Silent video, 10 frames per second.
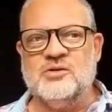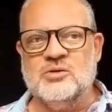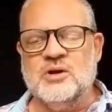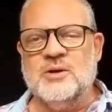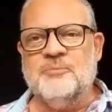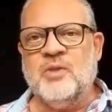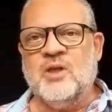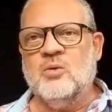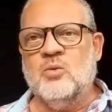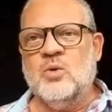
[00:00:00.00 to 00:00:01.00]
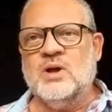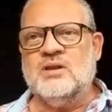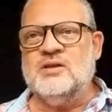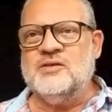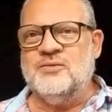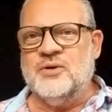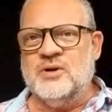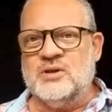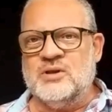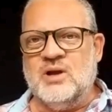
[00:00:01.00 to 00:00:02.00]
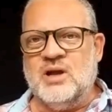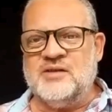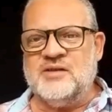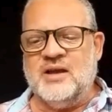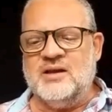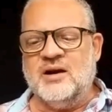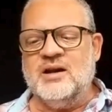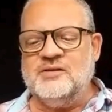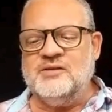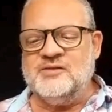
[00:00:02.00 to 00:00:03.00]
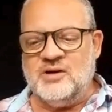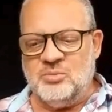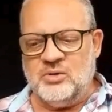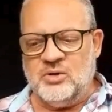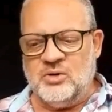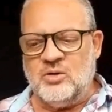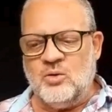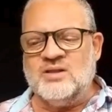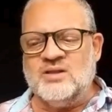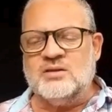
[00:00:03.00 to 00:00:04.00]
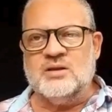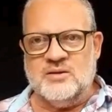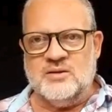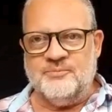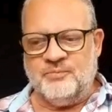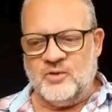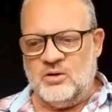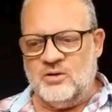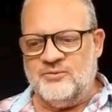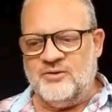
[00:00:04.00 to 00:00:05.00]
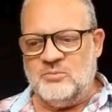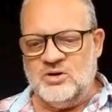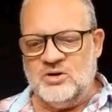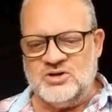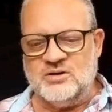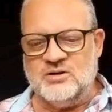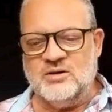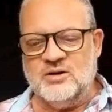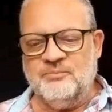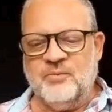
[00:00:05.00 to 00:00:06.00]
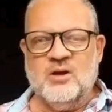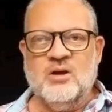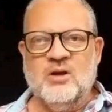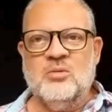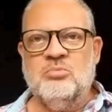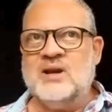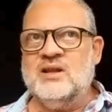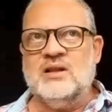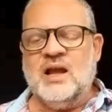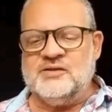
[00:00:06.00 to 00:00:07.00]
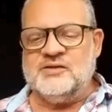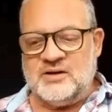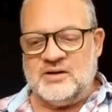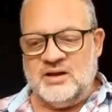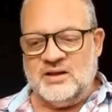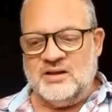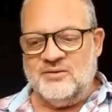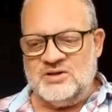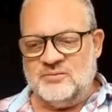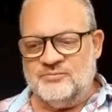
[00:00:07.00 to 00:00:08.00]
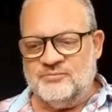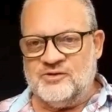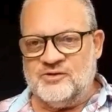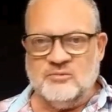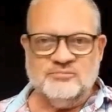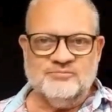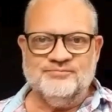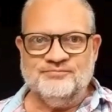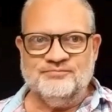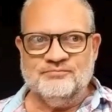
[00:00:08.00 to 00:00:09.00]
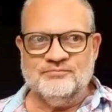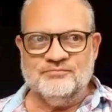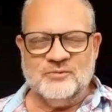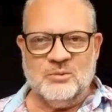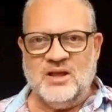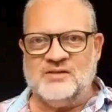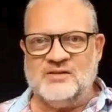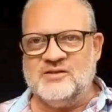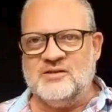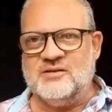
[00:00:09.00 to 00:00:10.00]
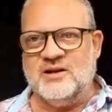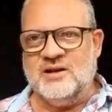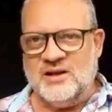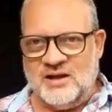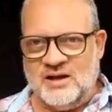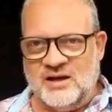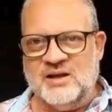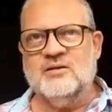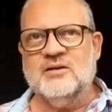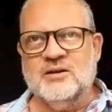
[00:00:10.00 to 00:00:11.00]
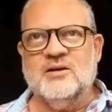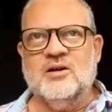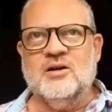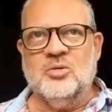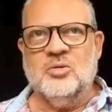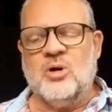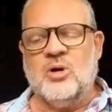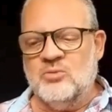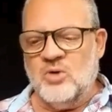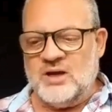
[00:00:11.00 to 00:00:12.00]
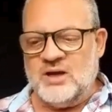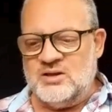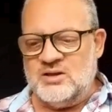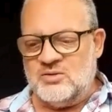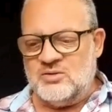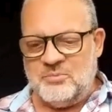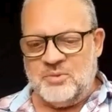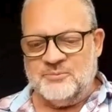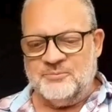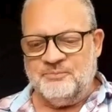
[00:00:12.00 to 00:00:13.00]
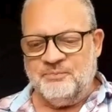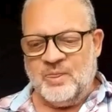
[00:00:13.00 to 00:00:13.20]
to what is referred to as a reasonable quantity of ammunition, but it lacks a clear definition. So, I mean, that's clearly a problem waiting to happen.